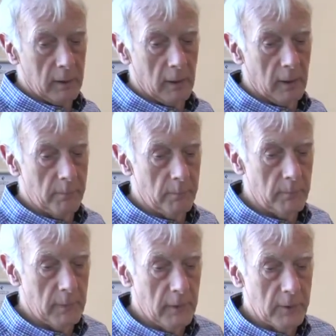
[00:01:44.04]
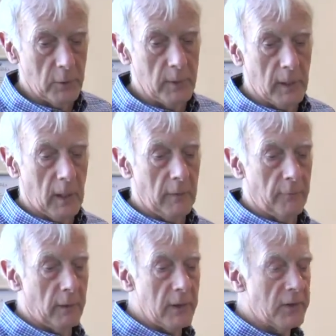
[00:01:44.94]
um, doing a, a
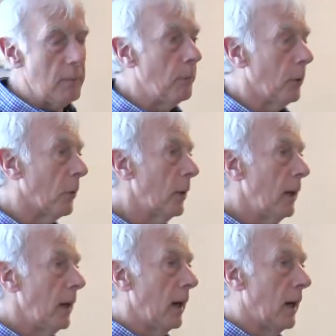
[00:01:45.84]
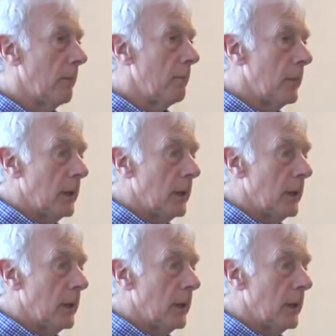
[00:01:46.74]
very simple um,